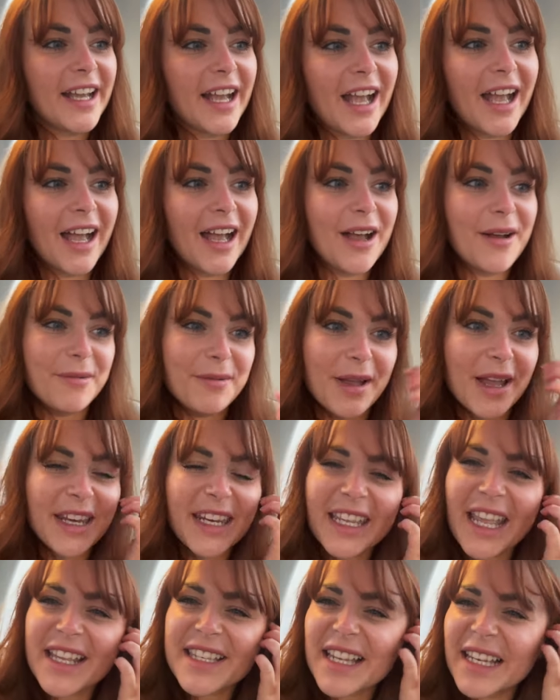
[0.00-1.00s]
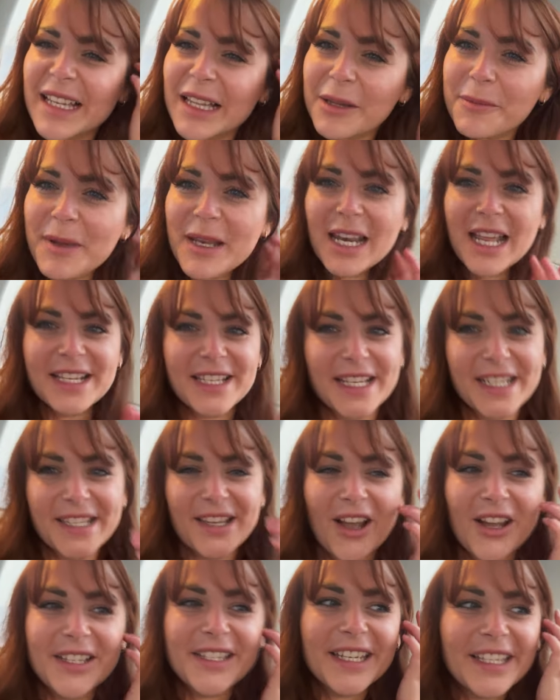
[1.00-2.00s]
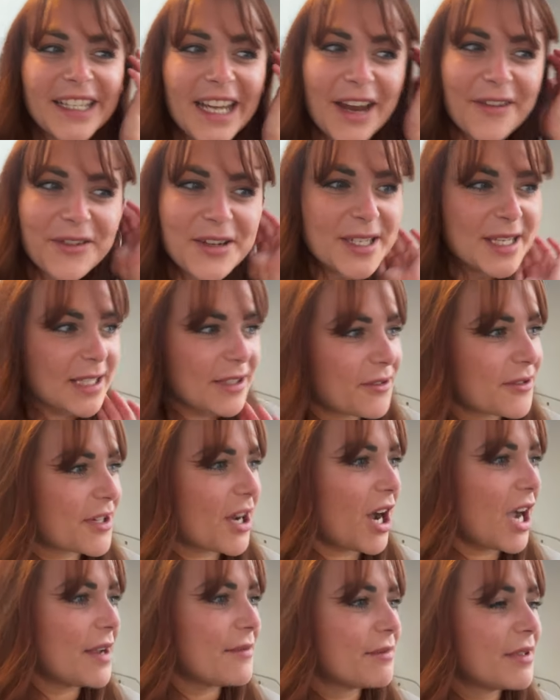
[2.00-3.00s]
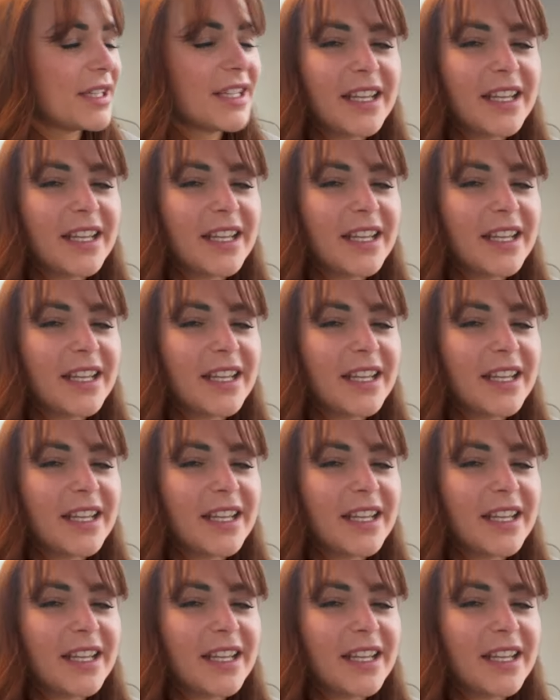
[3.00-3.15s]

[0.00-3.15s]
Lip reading: and it gets a little bit less exciting every single time.